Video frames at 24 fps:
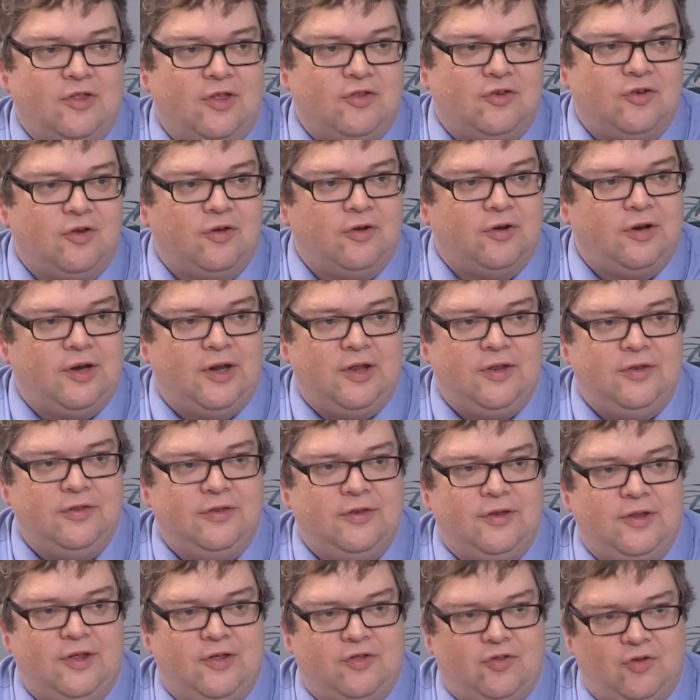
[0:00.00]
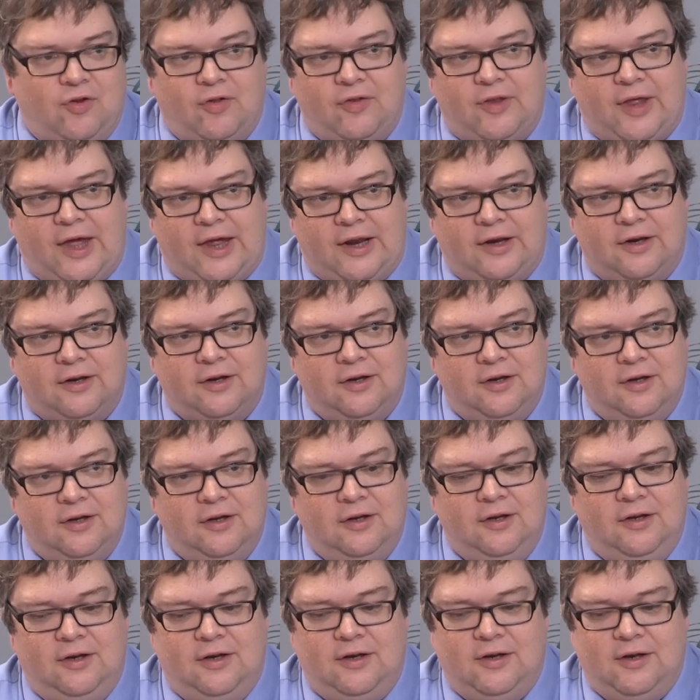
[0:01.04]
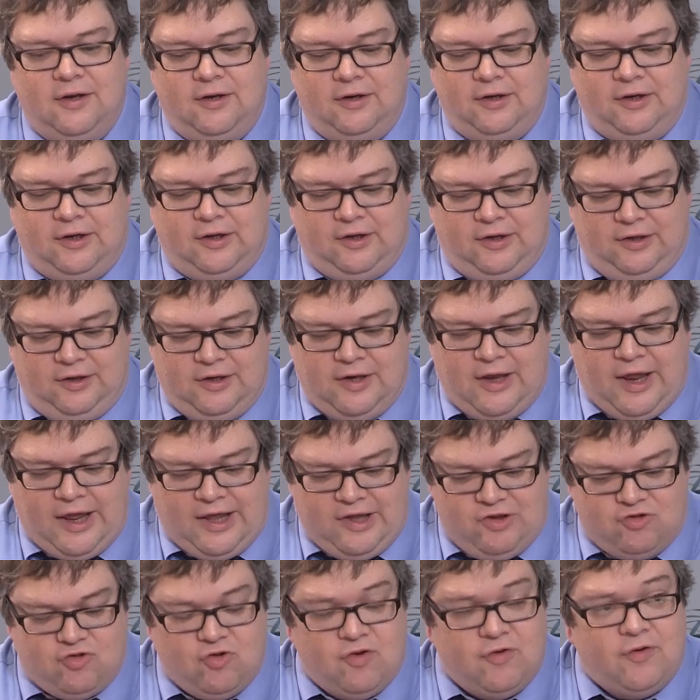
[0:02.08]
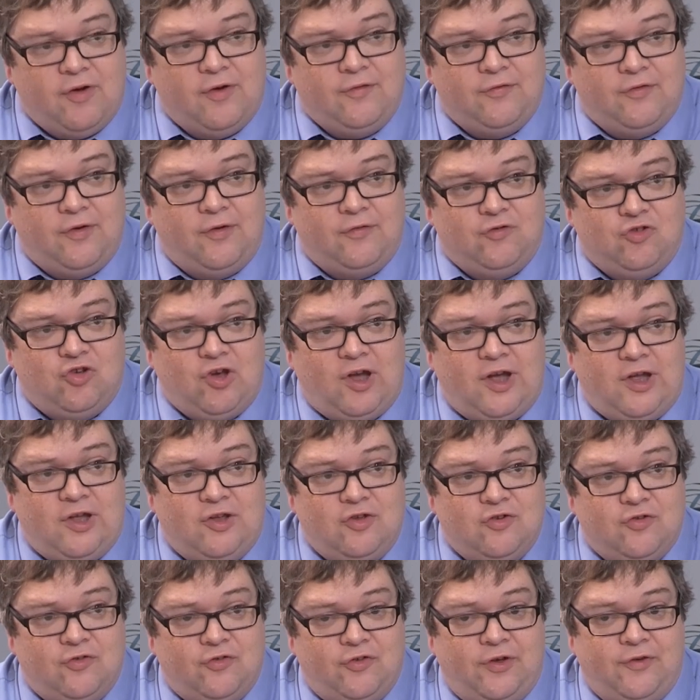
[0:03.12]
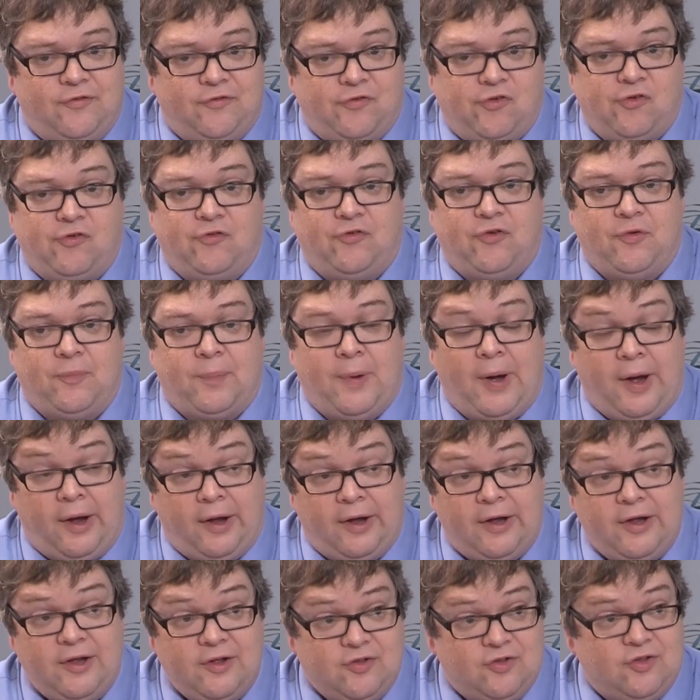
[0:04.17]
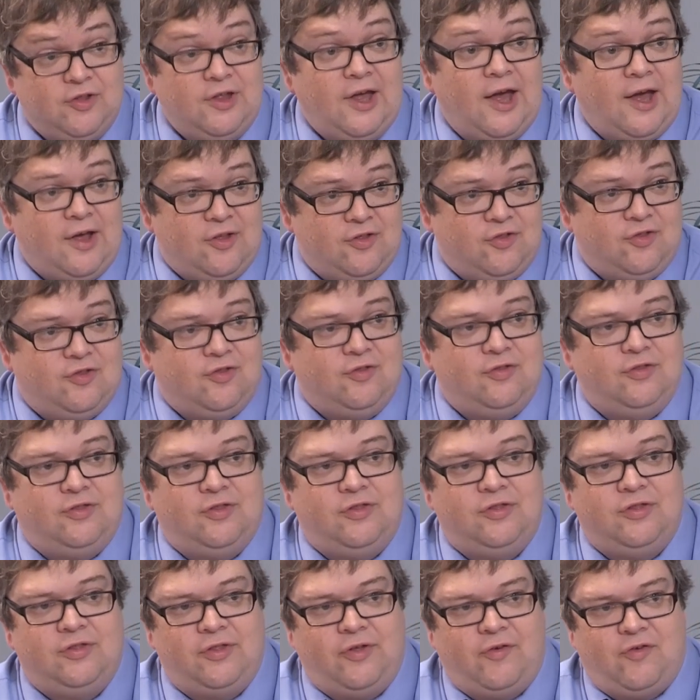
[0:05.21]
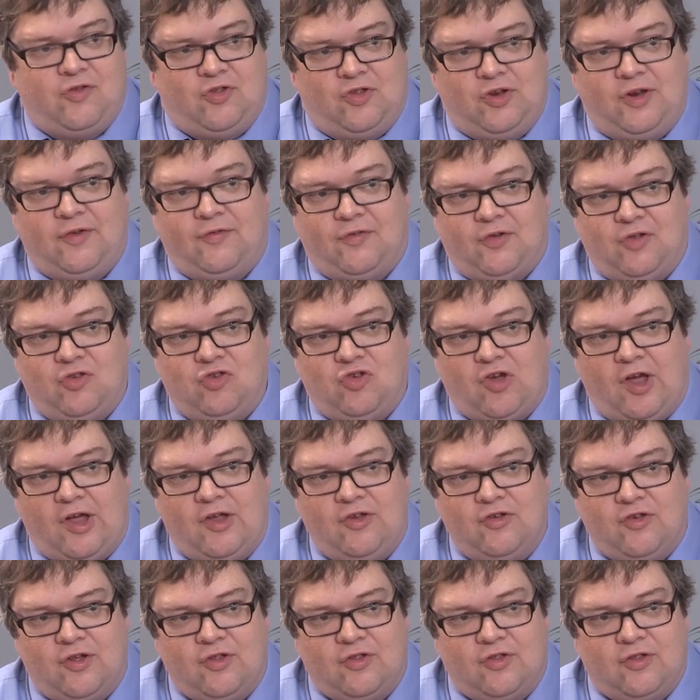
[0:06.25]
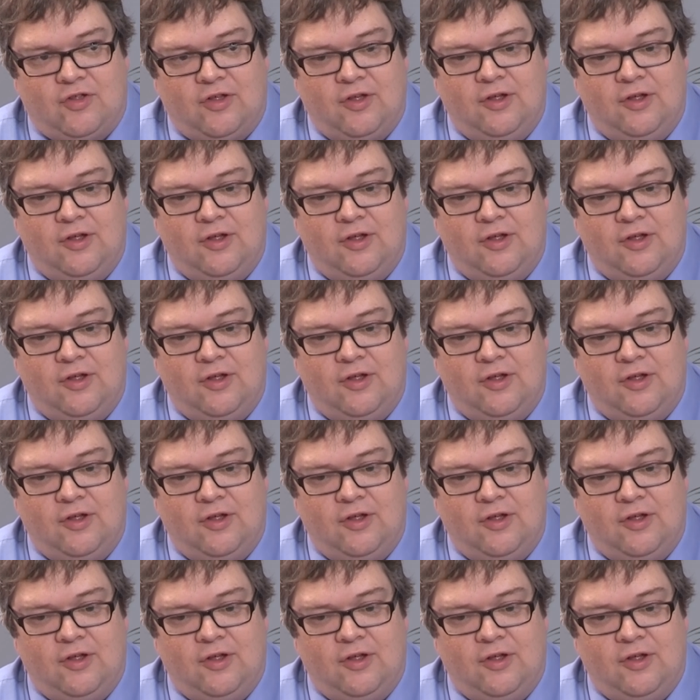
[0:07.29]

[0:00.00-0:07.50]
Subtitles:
It's not that nature of change. For pies, yes, there are significant changes.